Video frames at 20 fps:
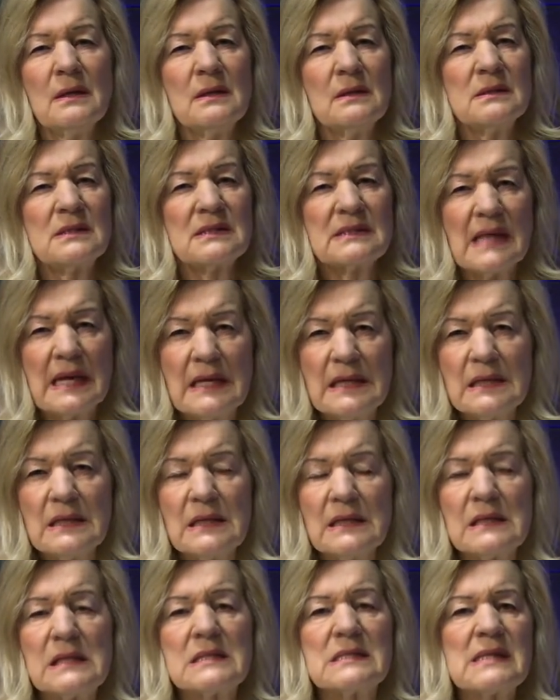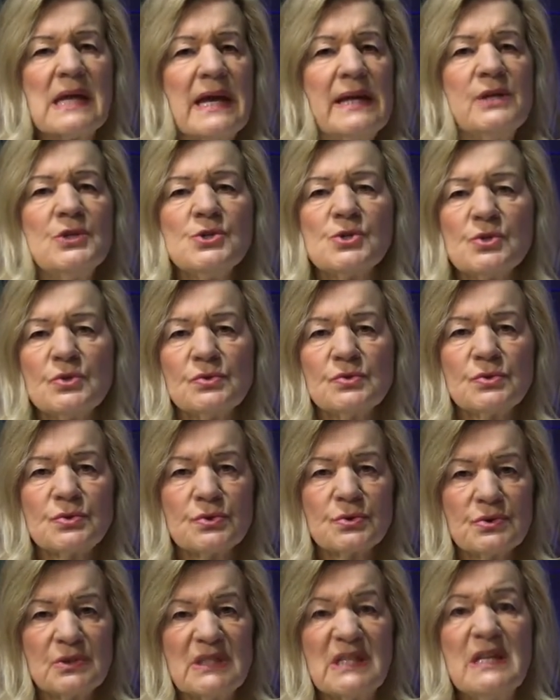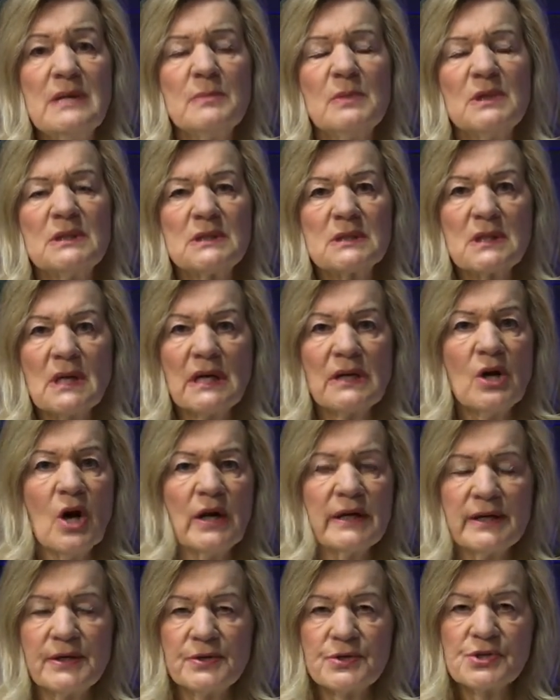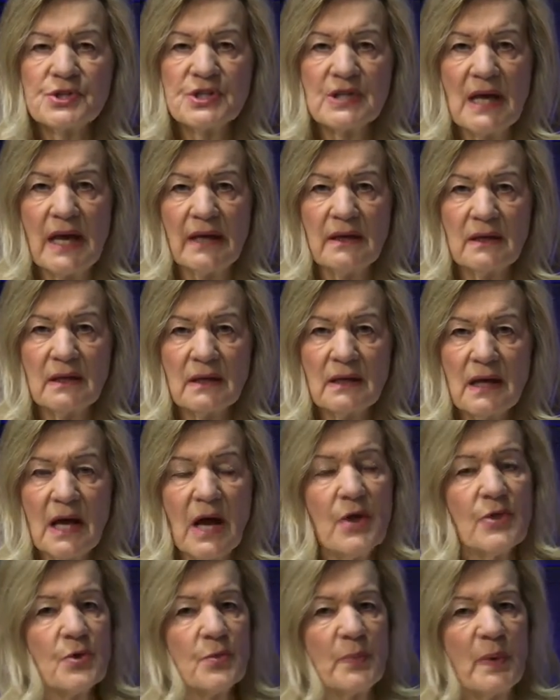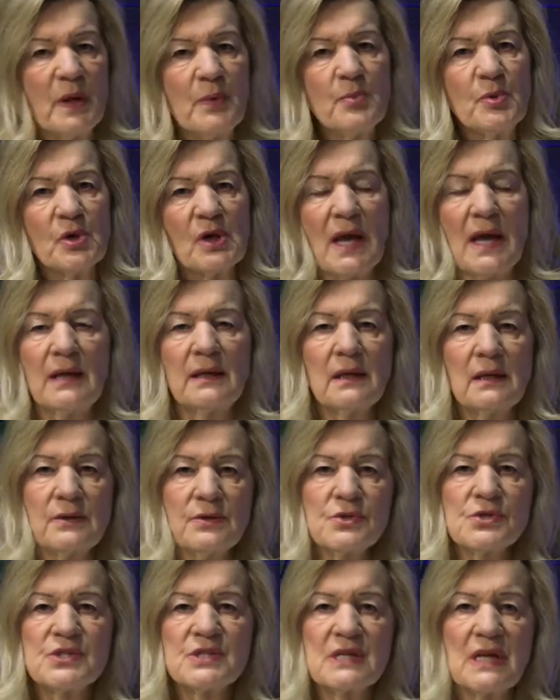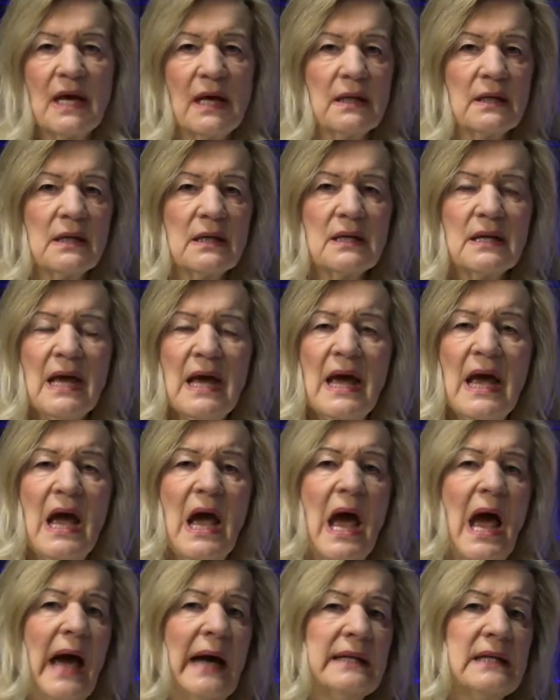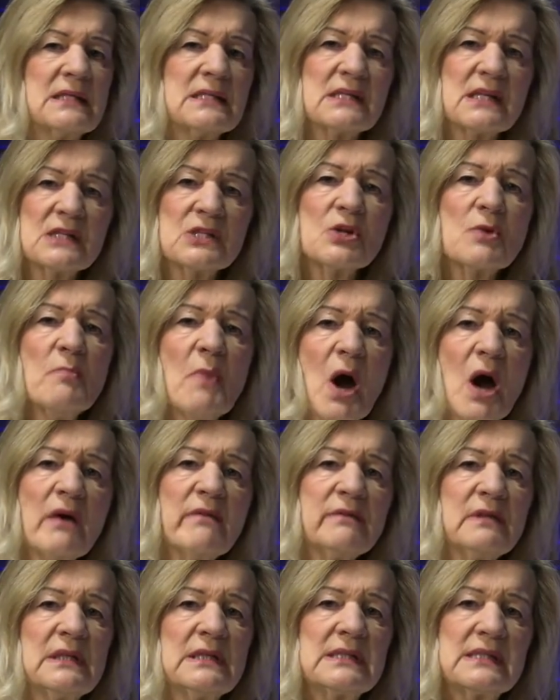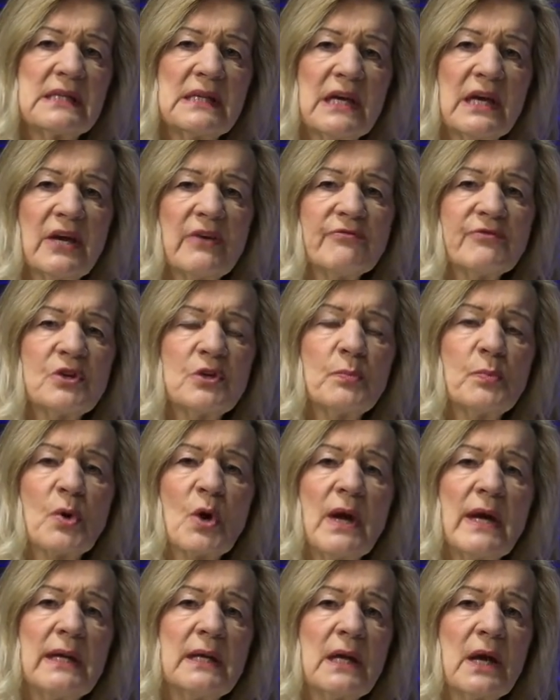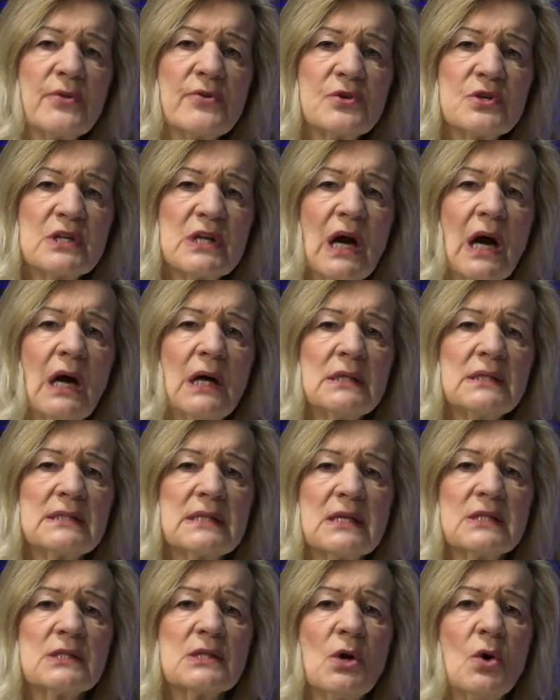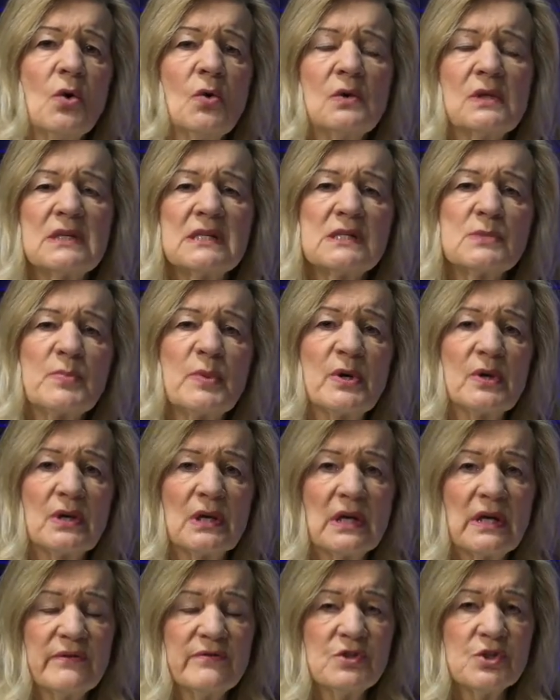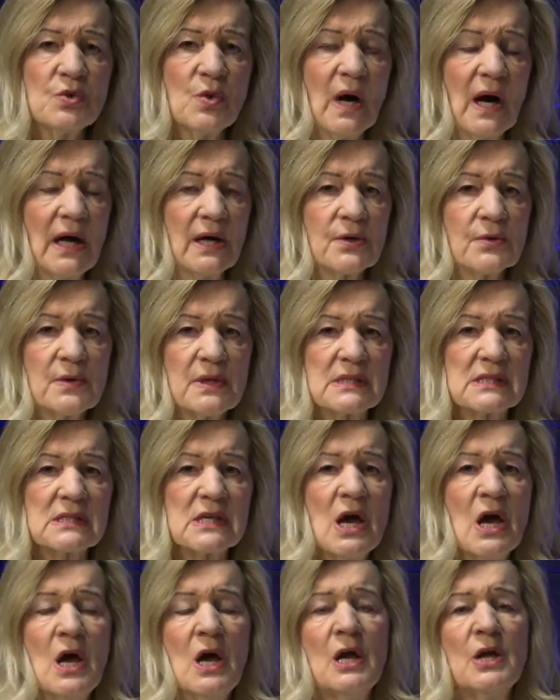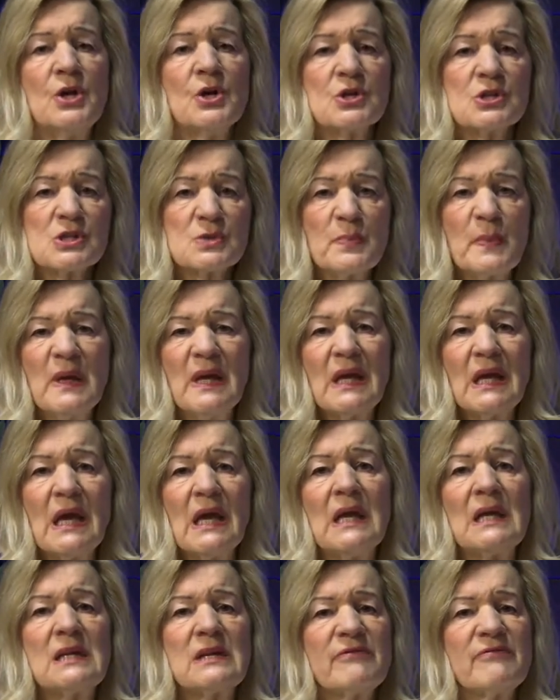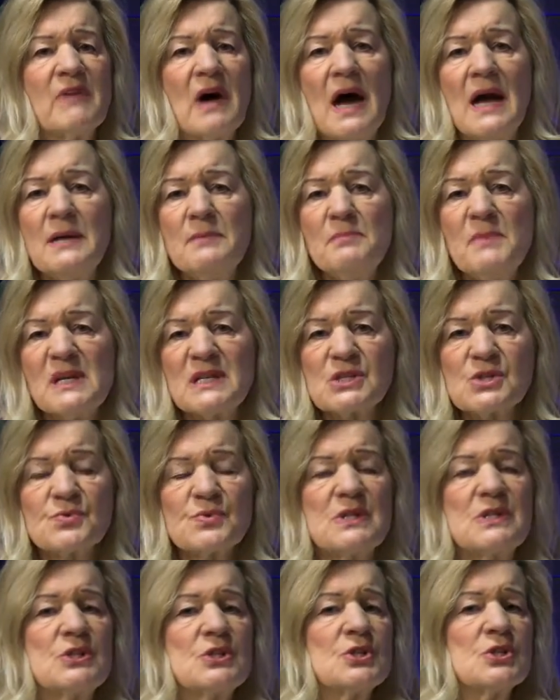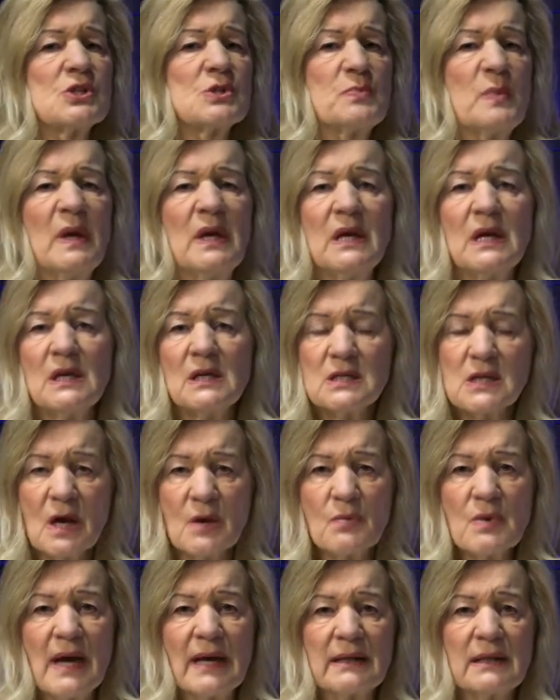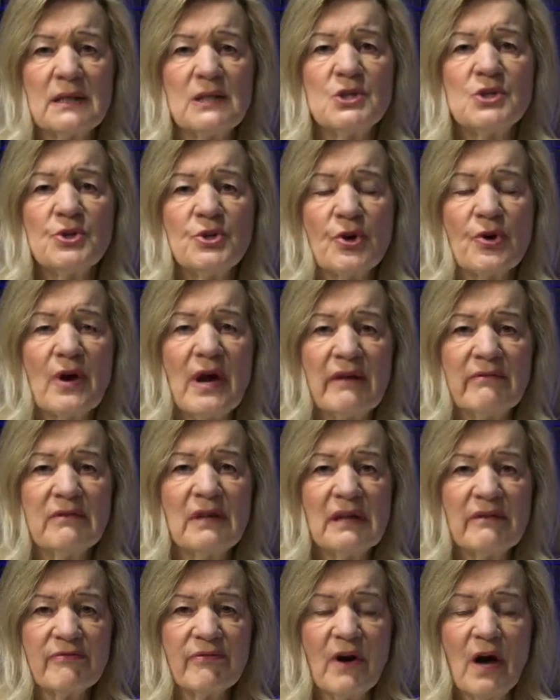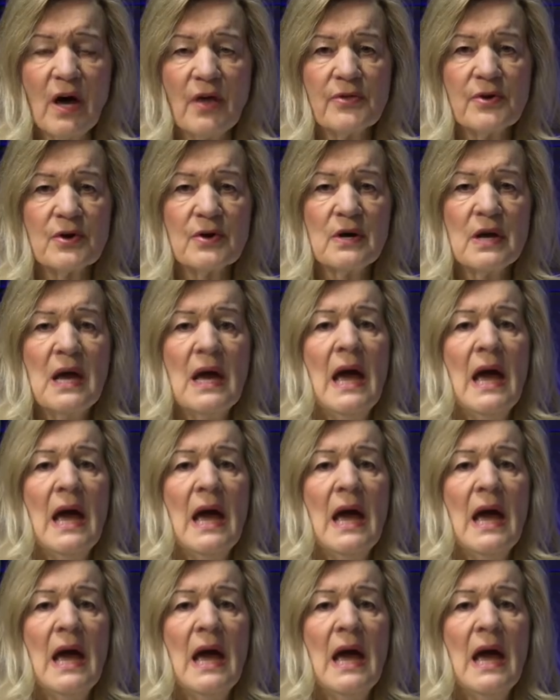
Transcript: Satan and his angels, demons, cannot understand it. Other people can't understand it. And it's such a marvelous gift to pray in other tongues as the Holy Spirit gives you utterance. You're speaking divine mysteries, you're speaking directly to your Heavenly Father.